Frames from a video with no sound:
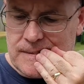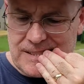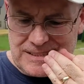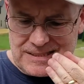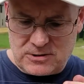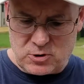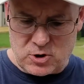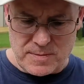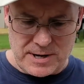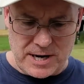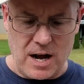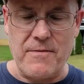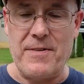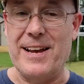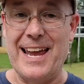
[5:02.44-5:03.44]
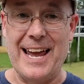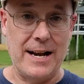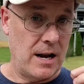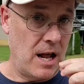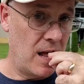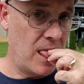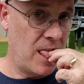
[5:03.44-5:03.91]
Trim it off. Again,
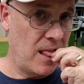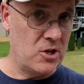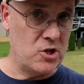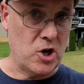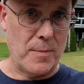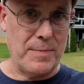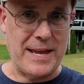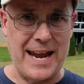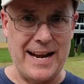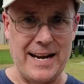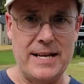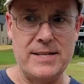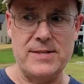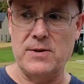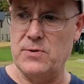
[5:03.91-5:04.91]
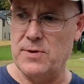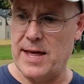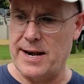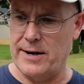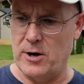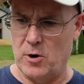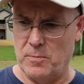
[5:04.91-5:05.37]
sharp canines, don't do that at
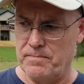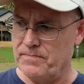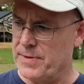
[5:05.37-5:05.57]
home.